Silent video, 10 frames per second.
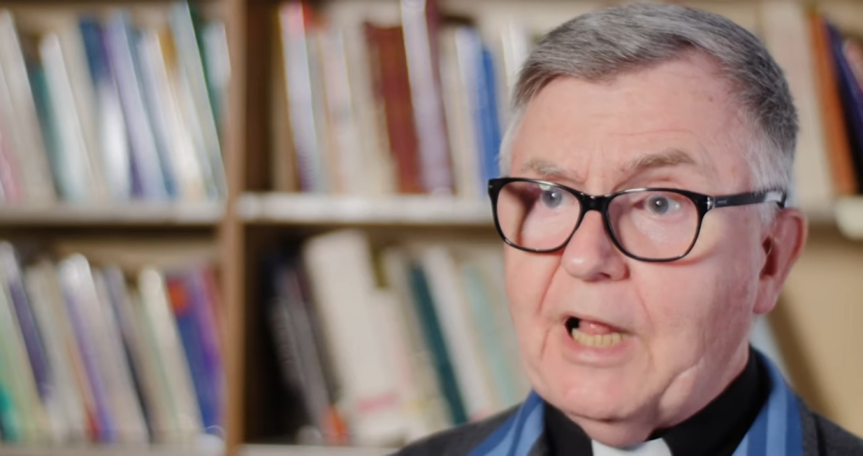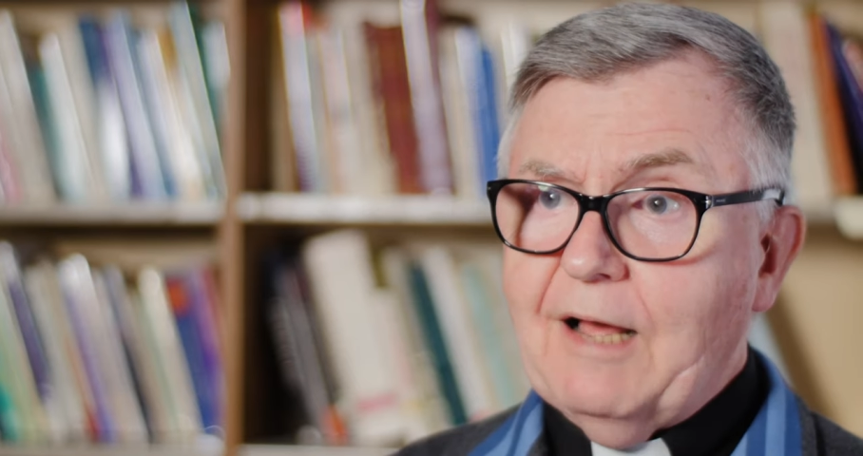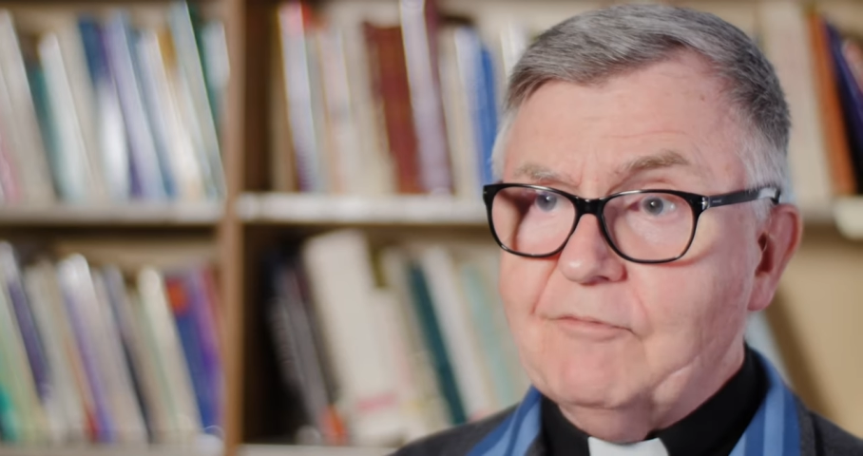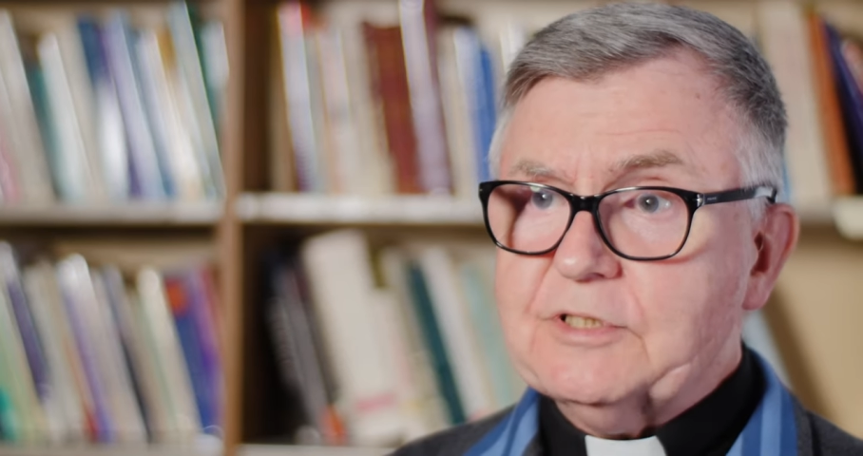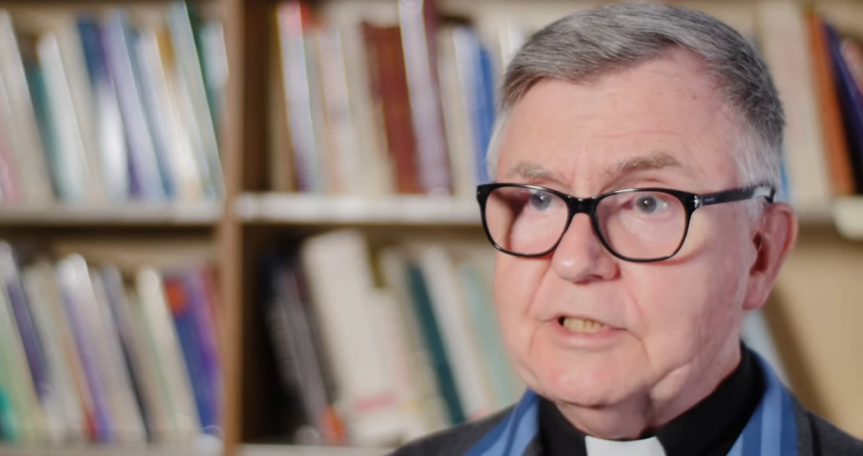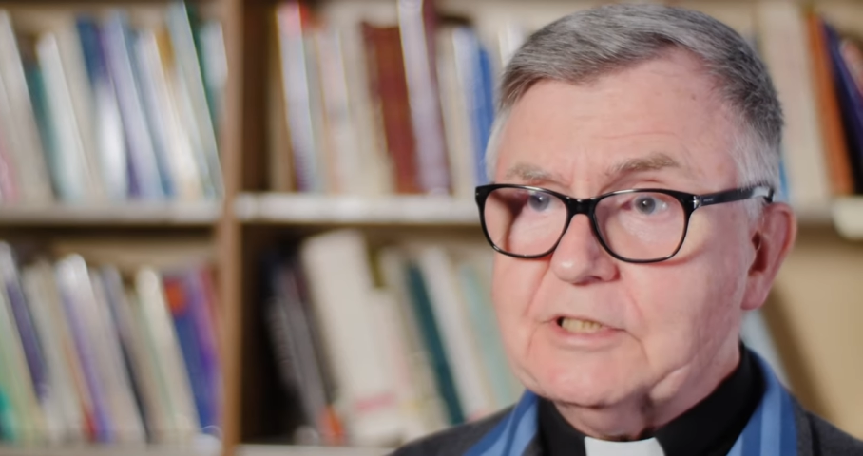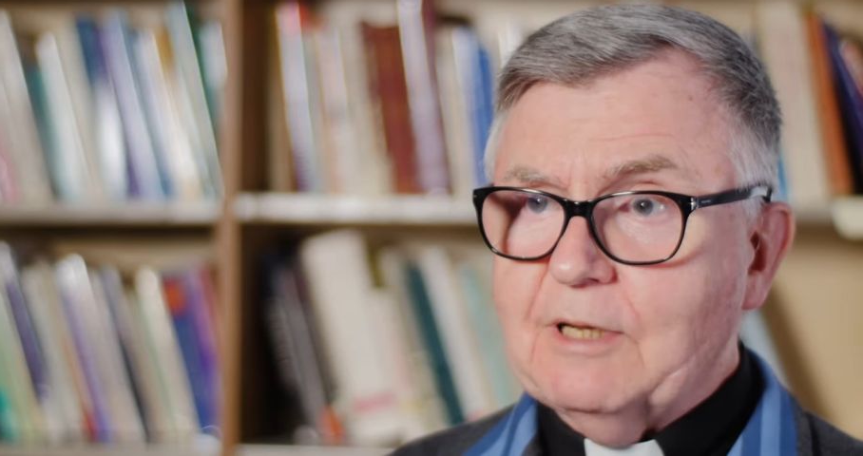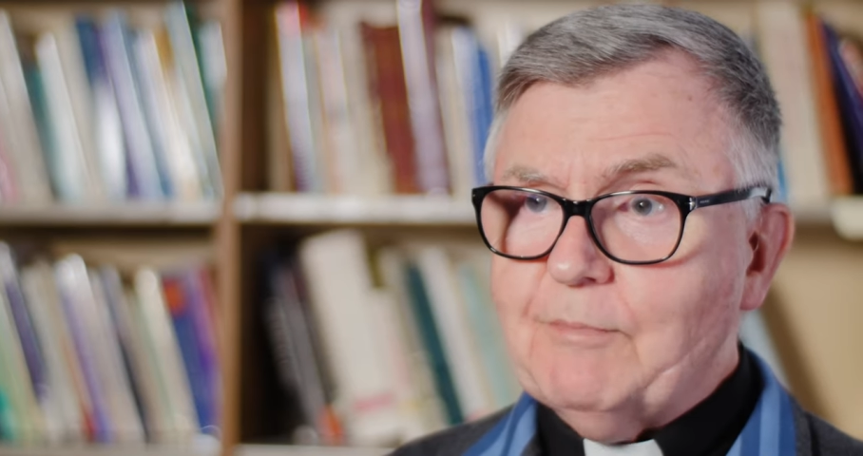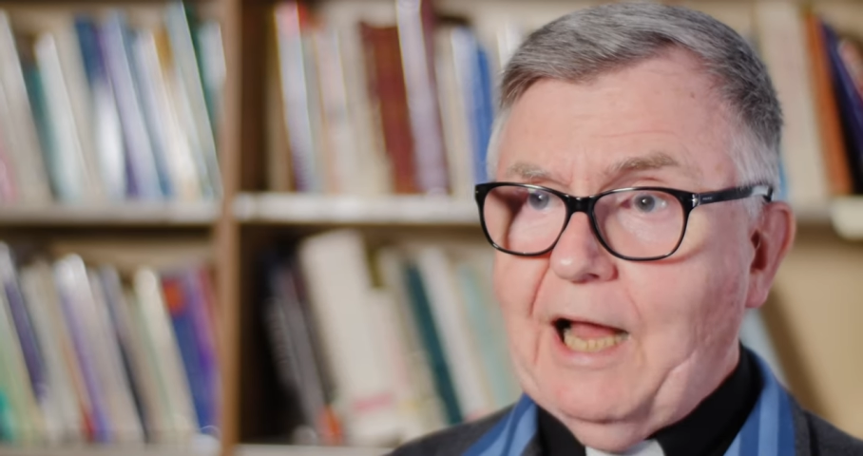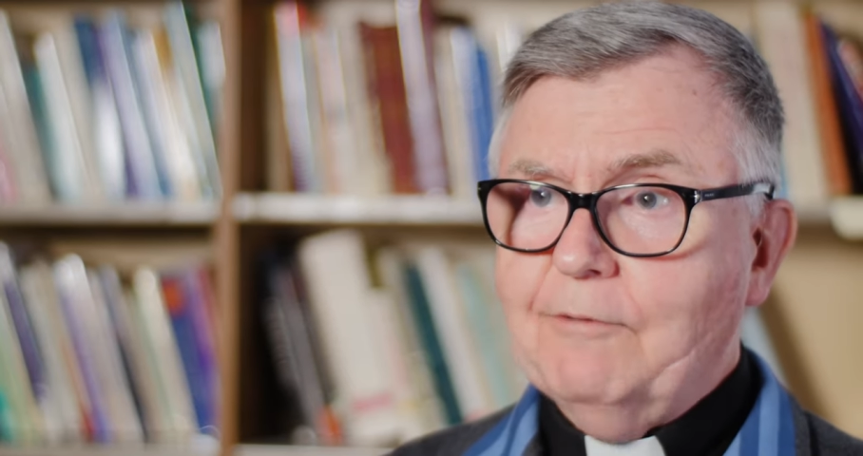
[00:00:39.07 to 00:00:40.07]
obviously
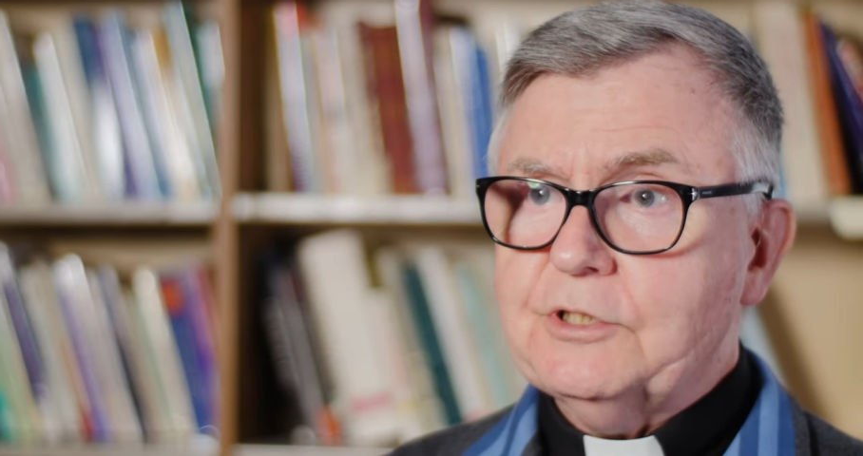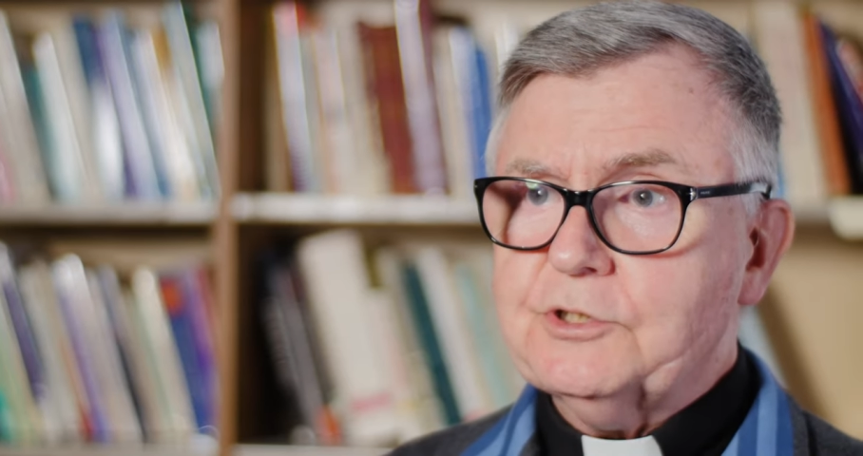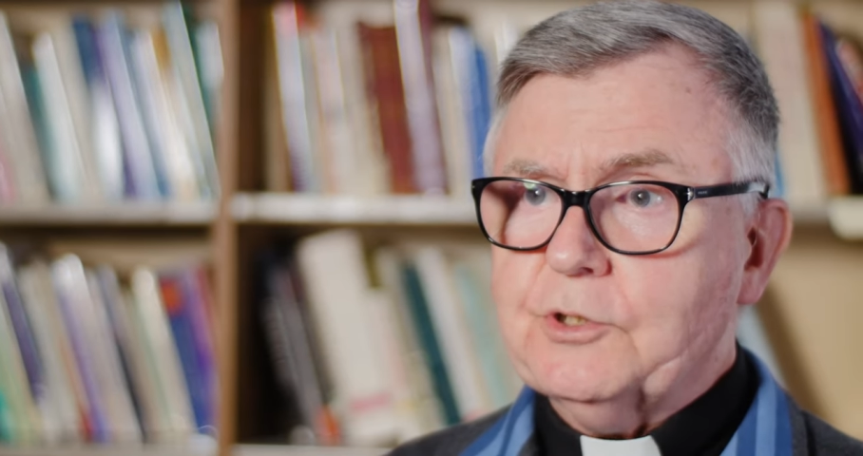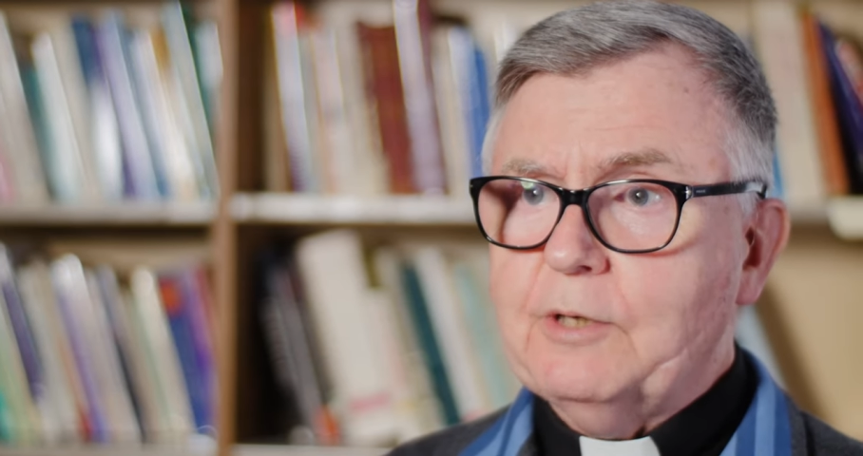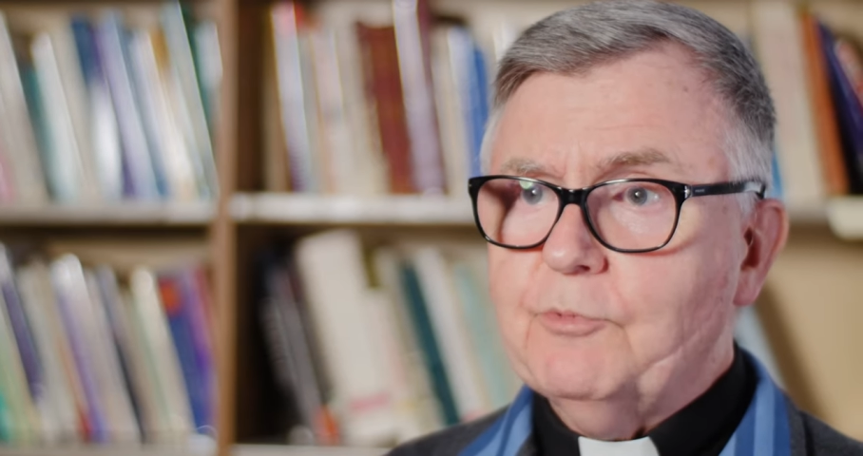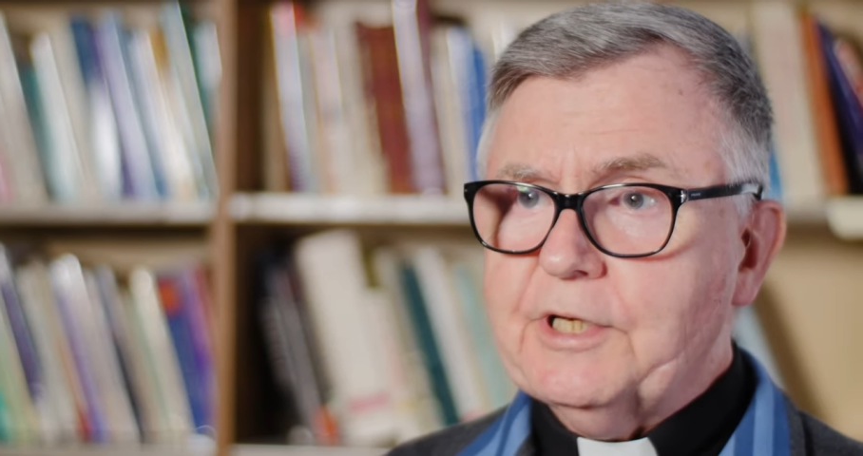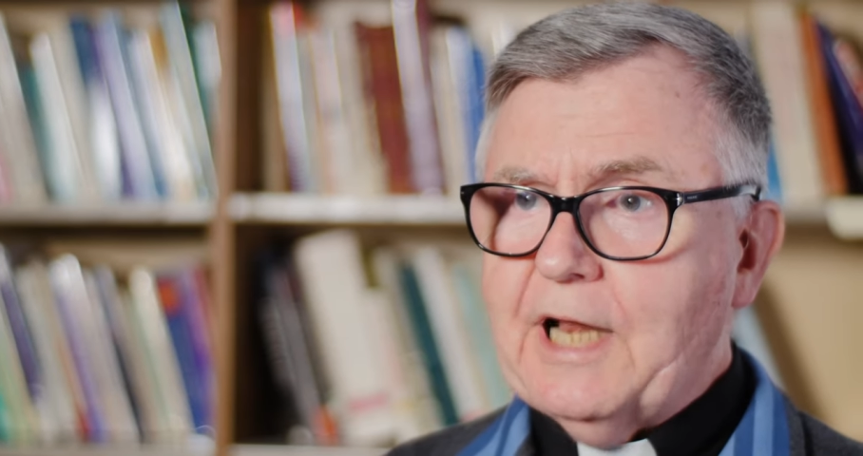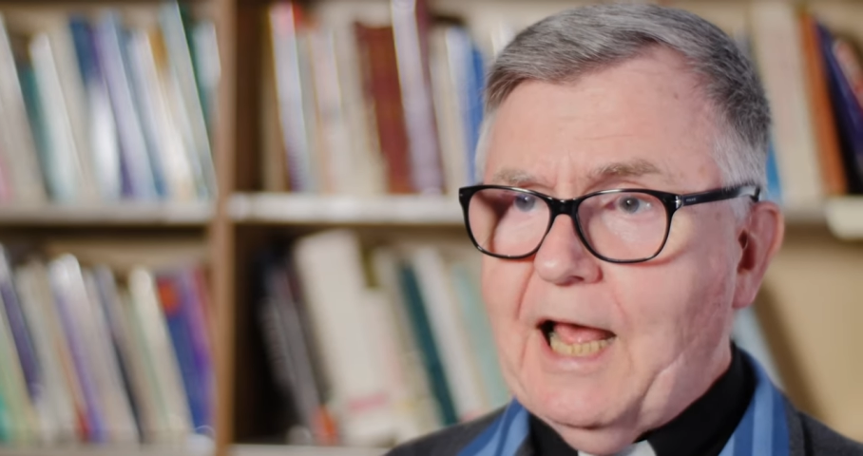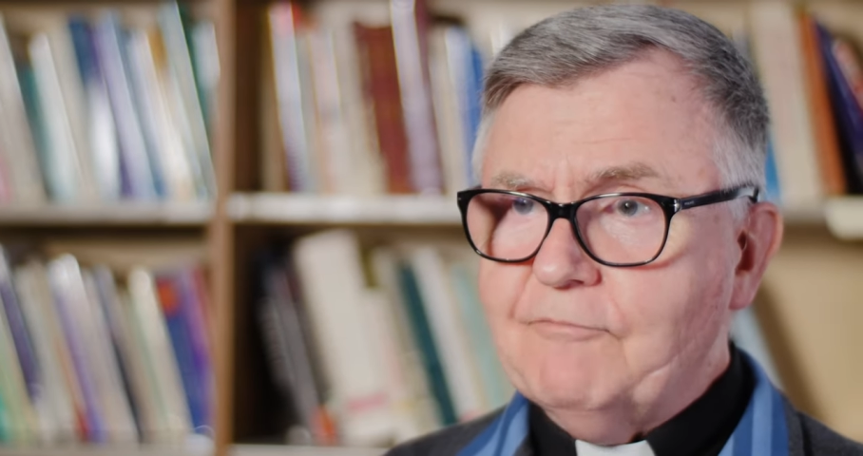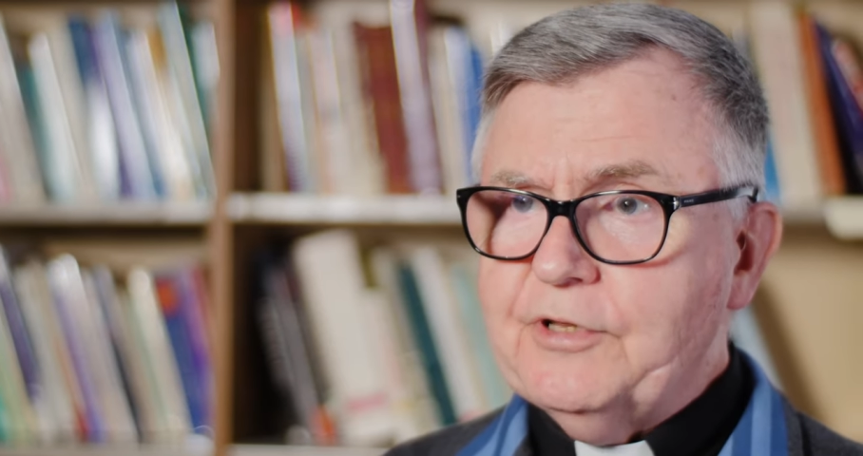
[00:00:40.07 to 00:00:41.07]
some Irish, or I wouldn't
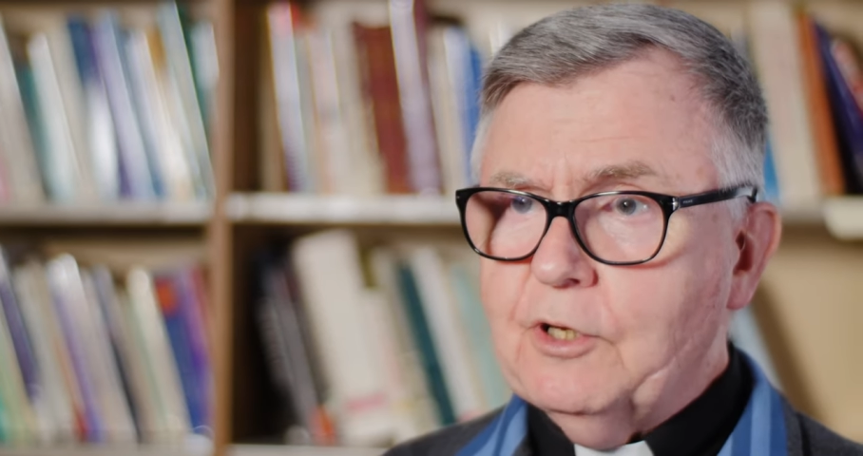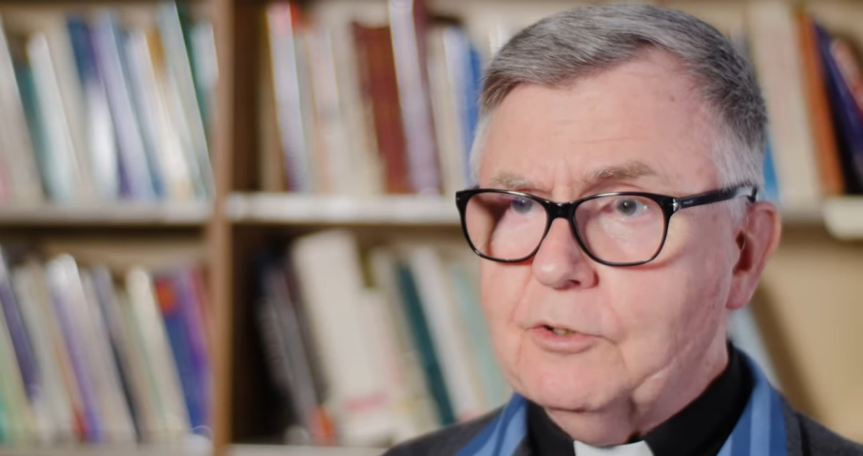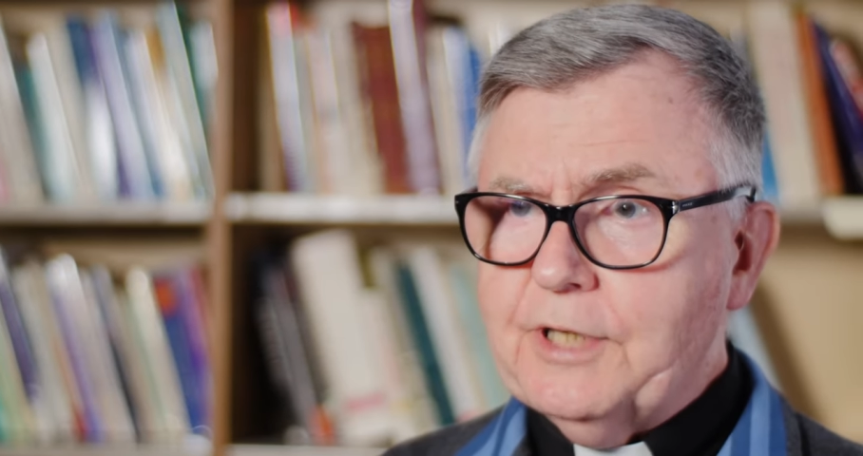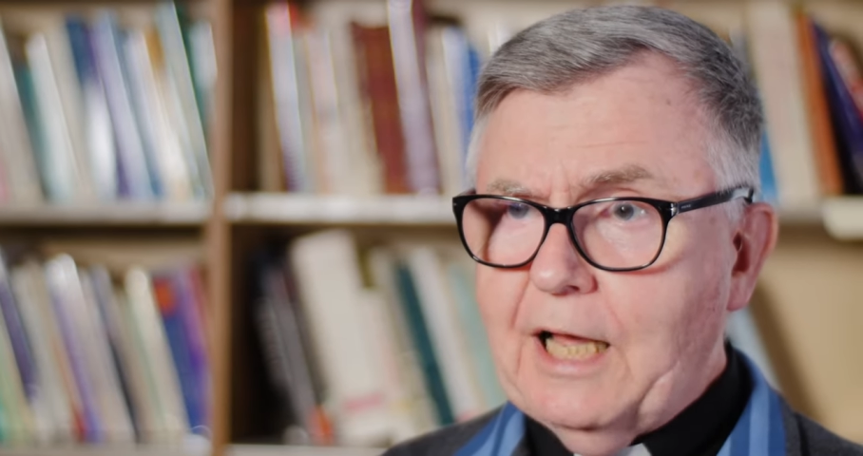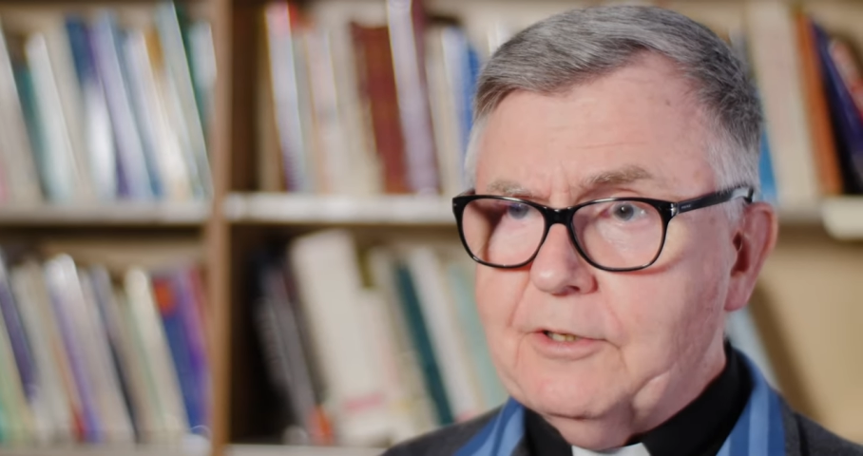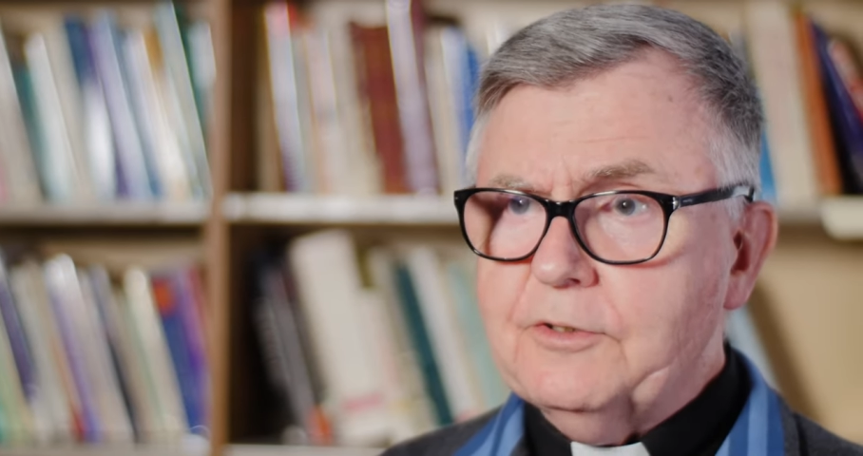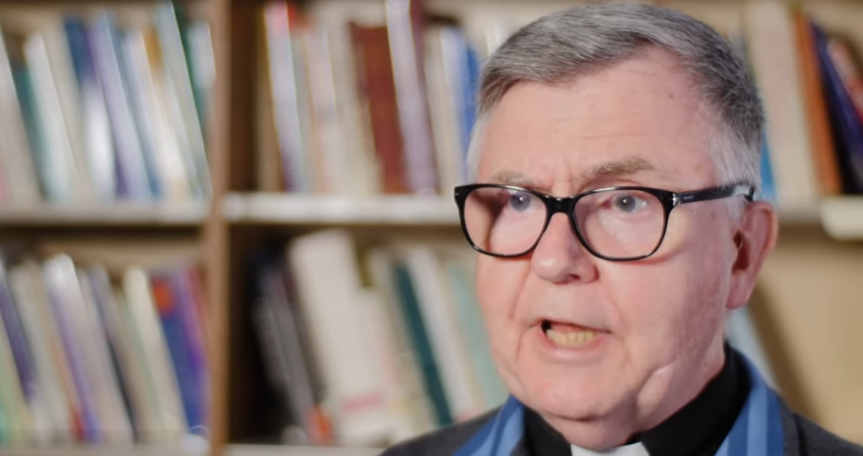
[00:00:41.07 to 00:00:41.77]
have the O'Donnell